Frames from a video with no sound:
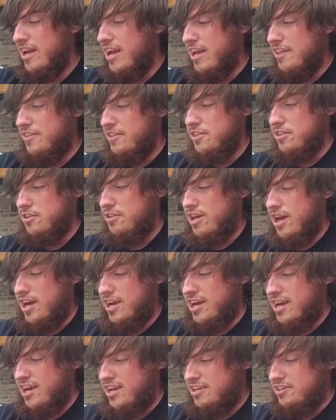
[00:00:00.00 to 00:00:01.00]
And then I
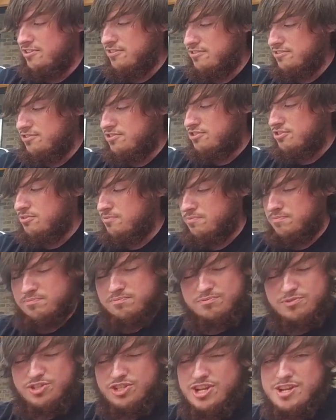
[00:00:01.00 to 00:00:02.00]
got some
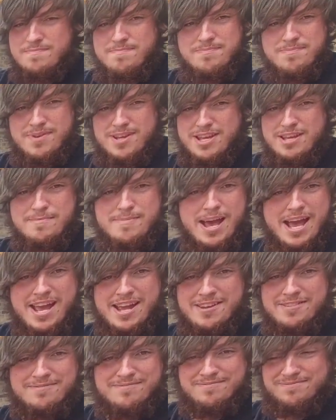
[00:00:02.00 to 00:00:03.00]
cheap
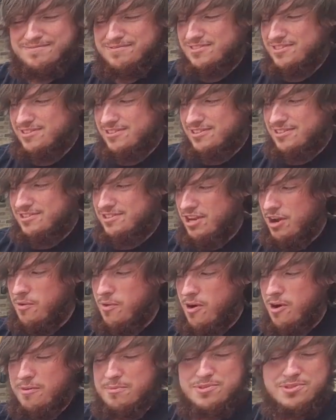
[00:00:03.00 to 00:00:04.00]
eBay
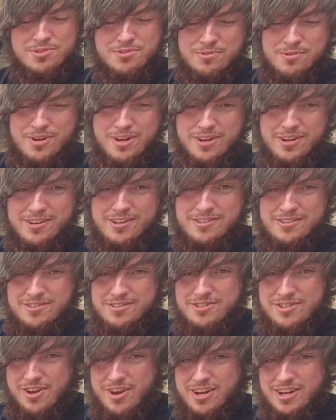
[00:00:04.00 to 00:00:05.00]
tow arms on the rear
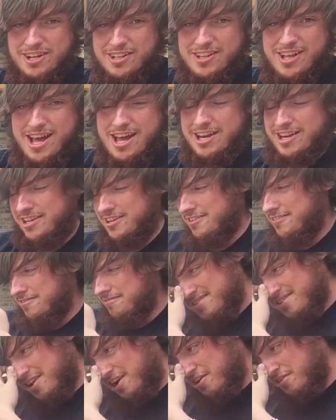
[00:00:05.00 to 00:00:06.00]
so I can align it.
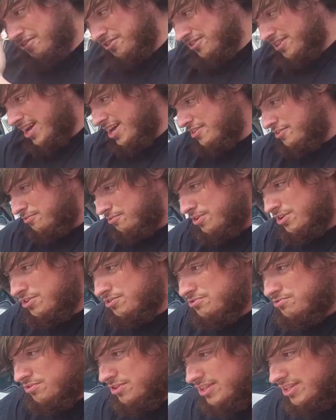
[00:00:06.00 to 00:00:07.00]
Other than that, the
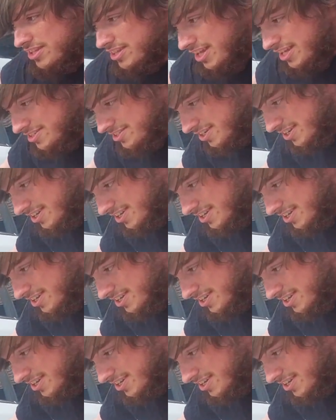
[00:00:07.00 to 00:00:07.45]
rear's really, that's it.